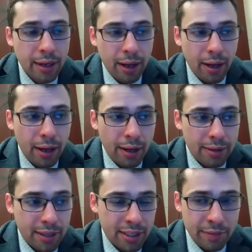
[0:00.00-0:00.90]

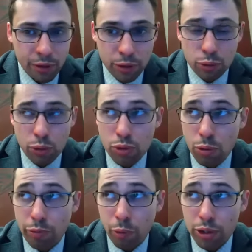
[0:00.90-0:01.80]
than to give your neutral
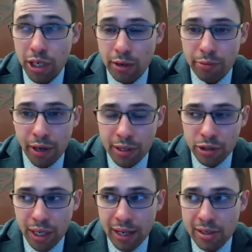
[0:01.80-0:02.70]
zone forecheck a fighting
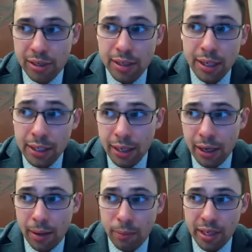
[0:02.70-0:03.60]
chance.
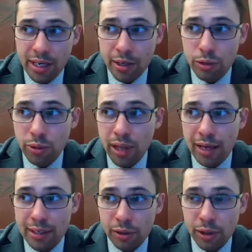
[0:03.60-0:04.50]
And we didn't do
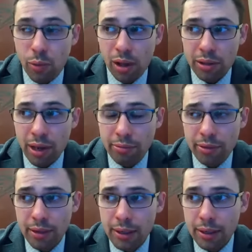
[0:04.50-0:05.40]
that nearly well enough.
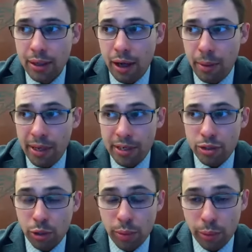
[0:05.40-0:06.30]
And in
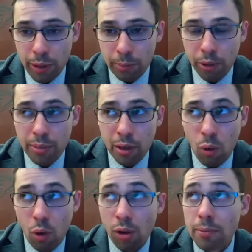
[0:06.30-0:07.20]
turn, we were in a pretty big
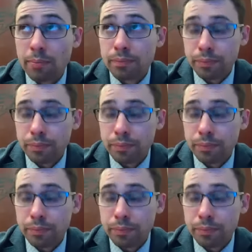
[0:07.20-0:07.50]
hole.